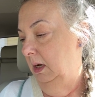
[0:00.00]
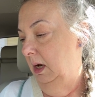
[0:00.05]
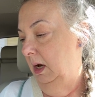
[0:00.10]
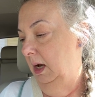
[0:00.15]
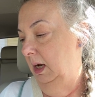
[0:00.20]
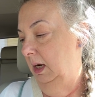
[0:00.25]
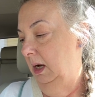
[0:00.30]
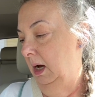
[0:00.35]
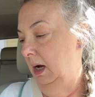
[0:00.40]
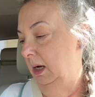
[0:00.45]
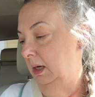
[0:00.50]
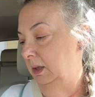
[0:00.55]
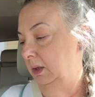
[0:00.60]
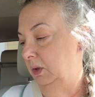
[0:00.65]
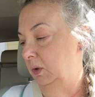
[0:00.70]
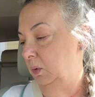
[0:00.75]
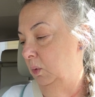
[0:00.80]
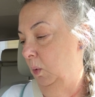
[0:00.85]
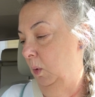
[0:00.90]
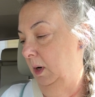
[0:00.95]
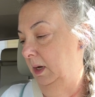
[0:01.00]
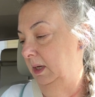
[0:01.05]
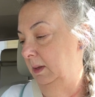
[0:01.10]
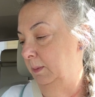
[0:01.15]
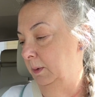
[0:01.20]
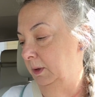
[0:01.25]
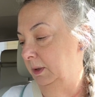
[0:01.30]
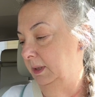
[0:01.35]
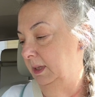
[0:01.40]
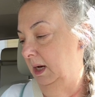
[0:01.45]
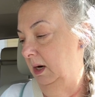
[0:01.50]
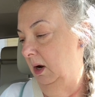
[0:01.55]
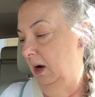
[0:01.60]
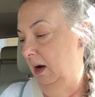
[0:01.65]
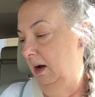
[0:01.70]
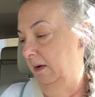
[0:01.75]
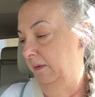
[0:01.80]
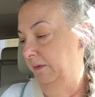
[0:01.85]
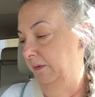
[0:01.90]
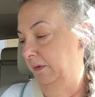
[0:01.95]
I got twenty percent
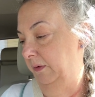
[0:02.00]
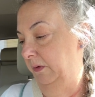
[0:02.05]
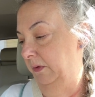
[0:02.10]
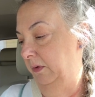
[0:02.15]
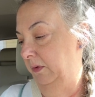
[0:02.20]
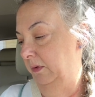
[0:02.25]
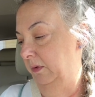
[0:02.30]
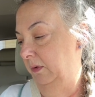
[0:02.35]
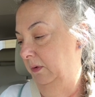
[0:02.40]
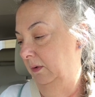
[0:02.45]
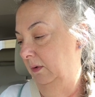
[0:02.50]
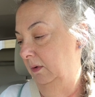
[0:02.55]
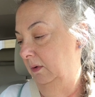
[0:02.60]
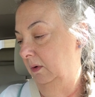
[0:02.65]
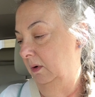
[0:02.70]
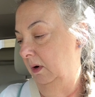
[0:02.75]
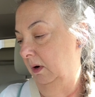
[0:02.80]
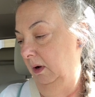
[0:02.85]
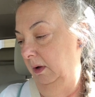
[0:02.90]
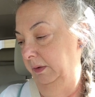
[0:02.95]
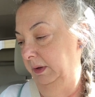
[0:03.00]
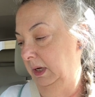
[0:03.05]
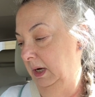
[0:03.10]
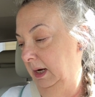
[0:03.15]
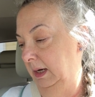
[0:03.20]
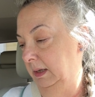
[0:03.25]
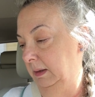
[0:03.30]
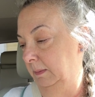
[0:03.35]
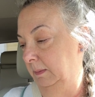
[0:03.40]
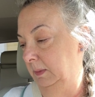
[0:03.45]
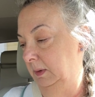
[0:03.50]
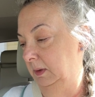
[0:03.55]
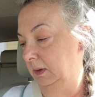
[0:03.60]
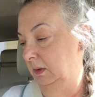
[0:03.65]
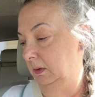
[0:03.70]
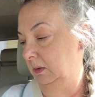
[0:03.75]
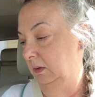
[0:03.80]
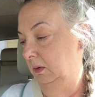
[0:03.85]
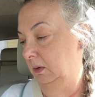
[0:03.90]
off all the items.